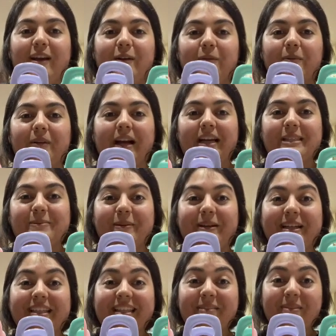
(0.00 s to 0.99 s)

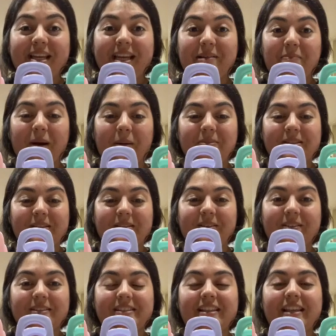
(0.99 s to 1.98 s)
raspberry lemonade
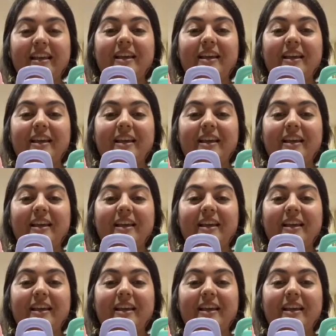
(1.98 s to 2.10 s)
popsicles.